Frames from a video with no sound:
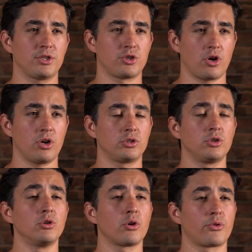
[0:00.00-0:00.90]
sure
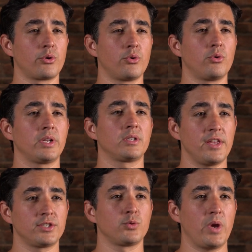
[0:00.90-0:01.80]
to look through it
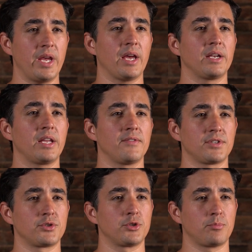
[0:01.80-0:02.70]
this week and give us
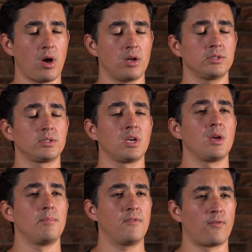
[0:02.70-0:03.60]
a response
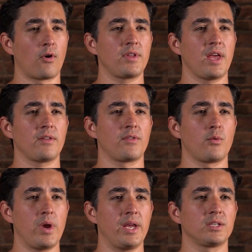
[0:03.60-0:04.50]
before the end of the
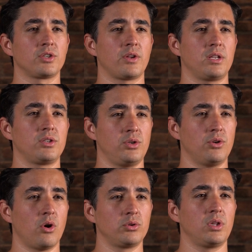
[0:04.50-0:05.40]
week so that you
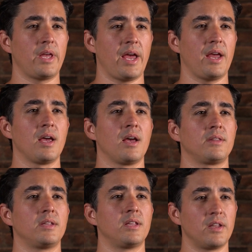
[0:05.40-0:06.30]
don't delay
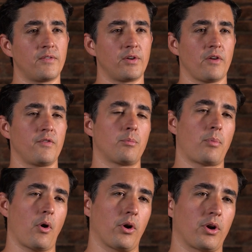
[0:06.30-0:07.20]
the delivery of your
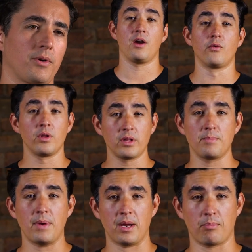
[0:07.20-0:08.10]
perk. A really
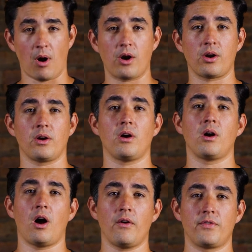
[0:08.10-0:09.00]
big part
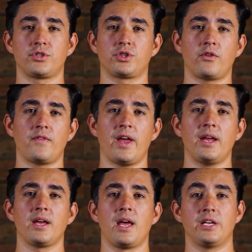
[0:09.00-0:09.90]
of the
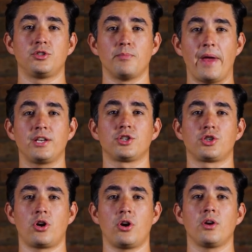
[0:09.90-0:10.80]
survey is to make
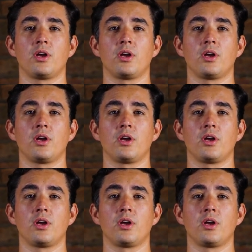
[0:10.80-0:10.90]
sure